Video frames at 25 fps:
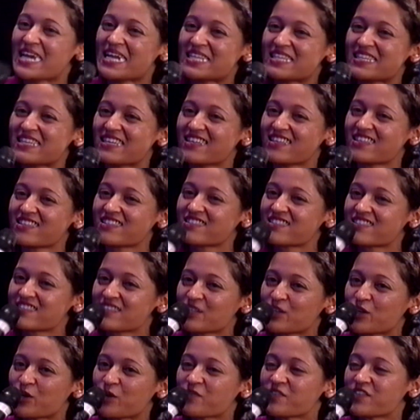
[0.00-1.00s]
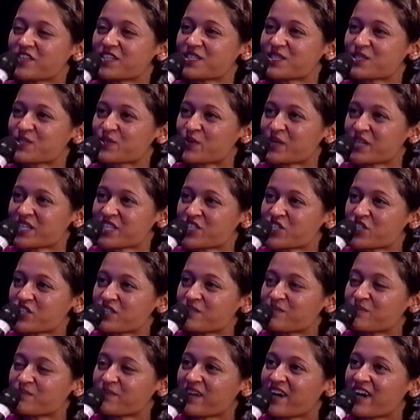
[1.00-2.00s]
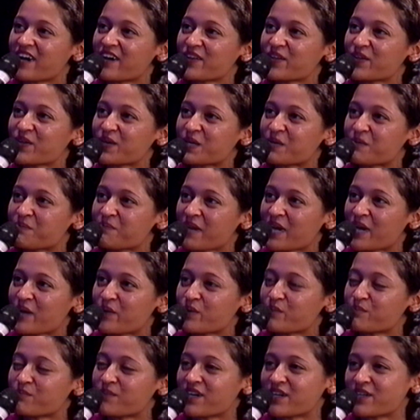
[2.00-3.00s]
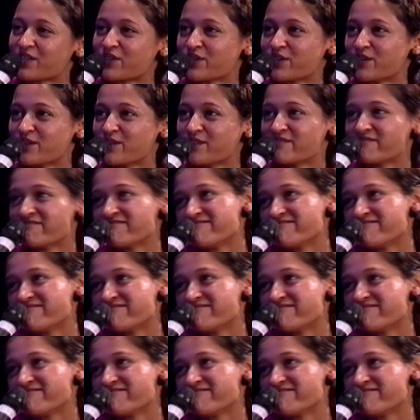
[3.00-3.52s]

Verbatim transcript: It, it's an obvious question, but how do you compare with Bardot?